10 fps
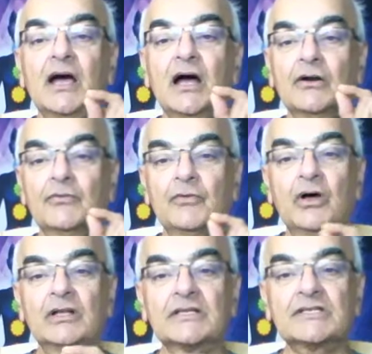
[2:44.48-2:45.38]
out of
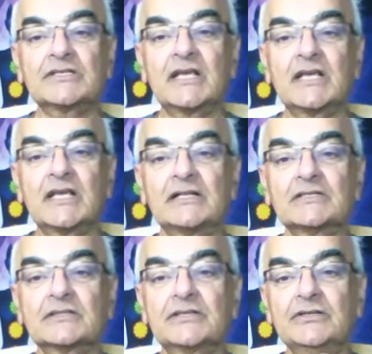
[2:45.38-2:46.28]
all the
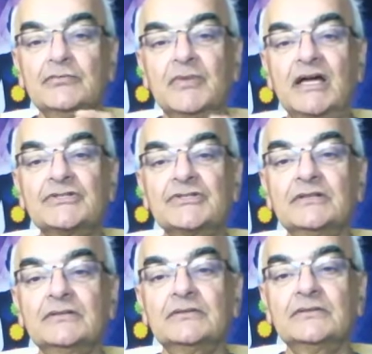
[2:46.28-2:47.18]
cells, can you
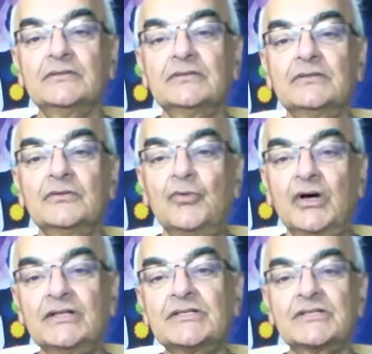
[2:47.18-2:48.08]
imagine
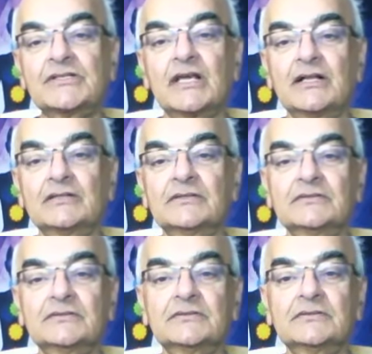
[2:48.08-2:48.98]
one cell
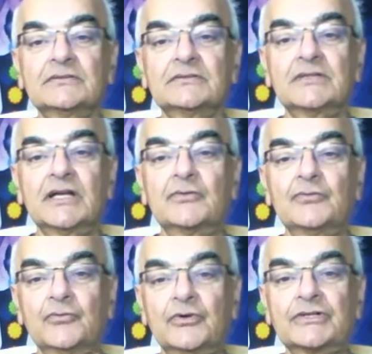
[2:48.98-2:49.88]

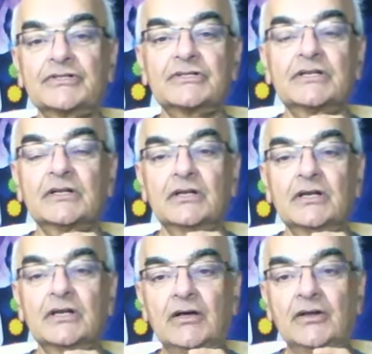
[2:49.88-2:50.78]
that works
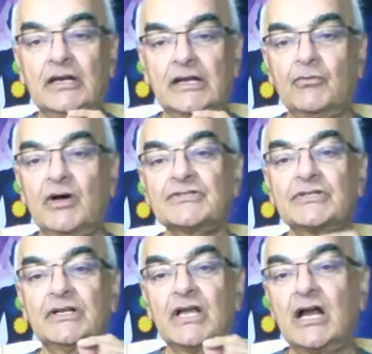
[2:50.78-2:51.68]
and requires a
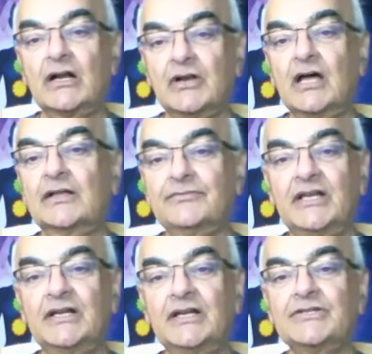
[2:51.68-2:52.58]
lot of
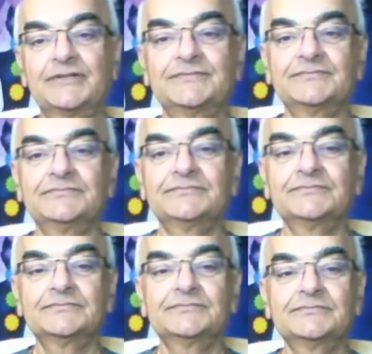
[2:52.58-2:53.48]
energy?
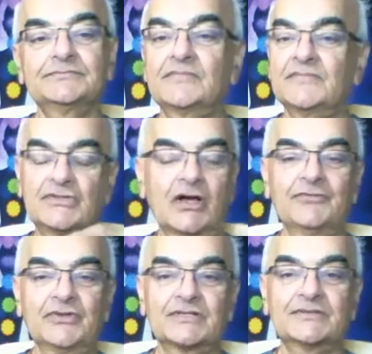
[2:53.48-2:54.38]
It's
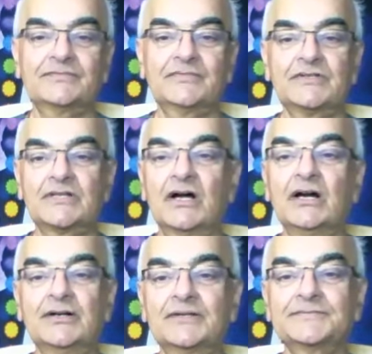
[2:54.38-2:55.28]
obvious. It's
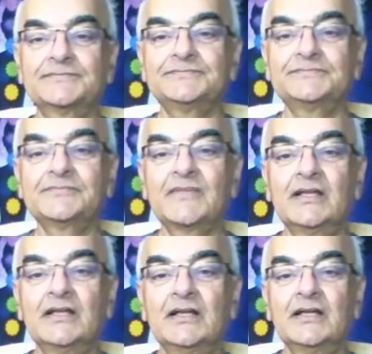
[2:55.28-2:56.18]
the heart.
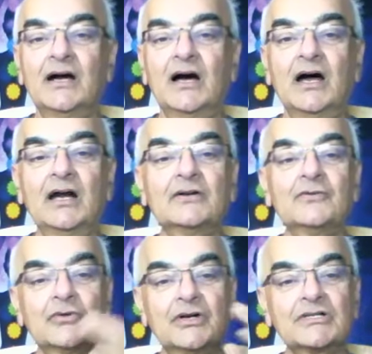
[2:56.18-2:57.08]

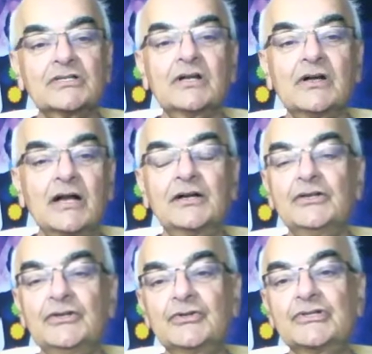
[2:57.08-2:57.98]
Heart works
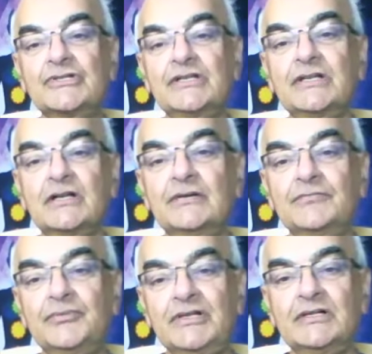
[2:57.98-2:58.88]
continuously,
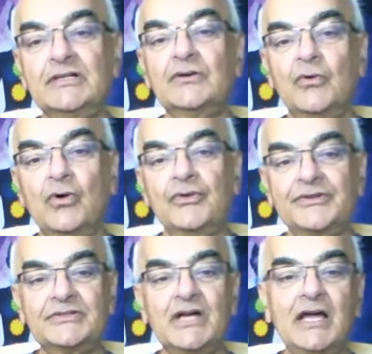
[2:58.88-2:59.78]
completely,
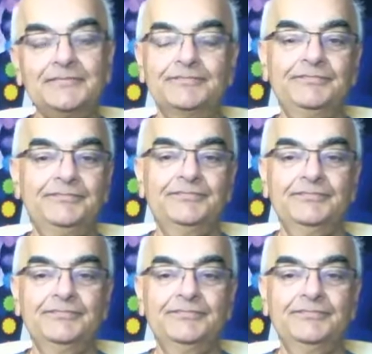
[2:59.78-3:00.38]
all the time.